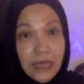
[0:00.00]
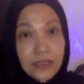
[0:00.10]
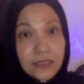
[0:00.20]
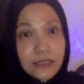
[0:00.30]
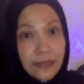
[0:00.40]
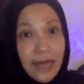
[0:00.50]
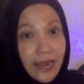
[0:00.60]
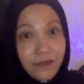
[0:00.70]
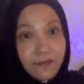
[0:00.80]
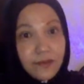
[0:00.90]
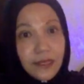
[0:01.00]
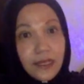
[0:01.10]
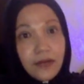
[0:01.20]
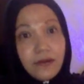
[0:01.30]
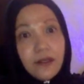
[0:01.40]
age life
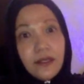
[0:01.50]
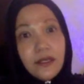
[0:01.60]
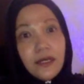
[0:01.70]
there,